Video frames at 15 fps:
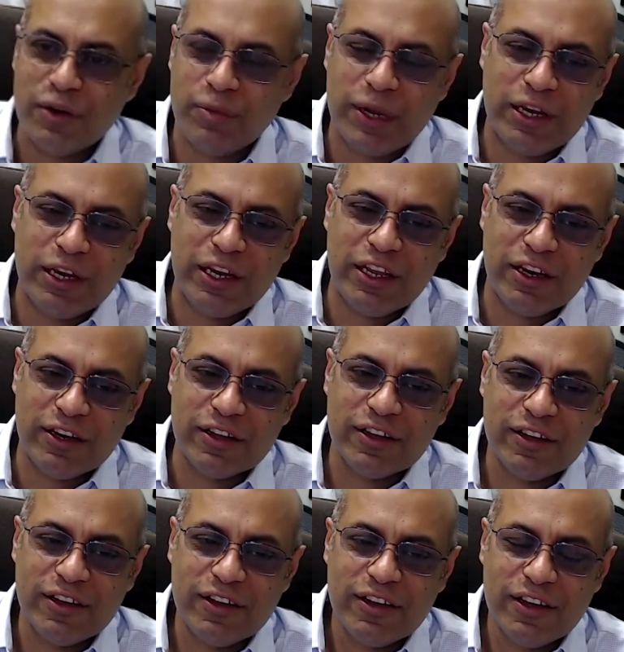unmet need
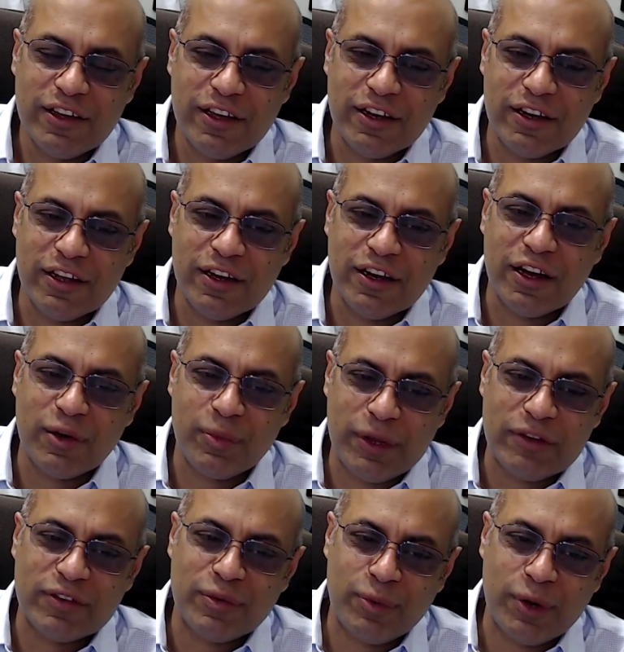in our
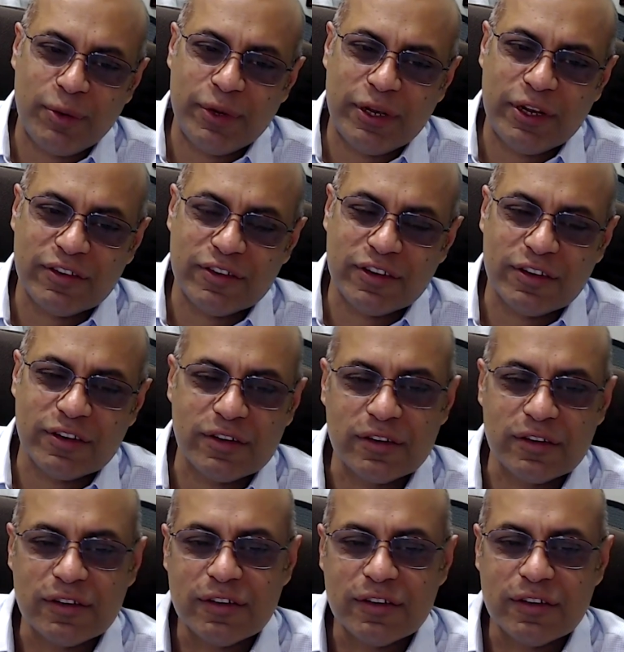patient population.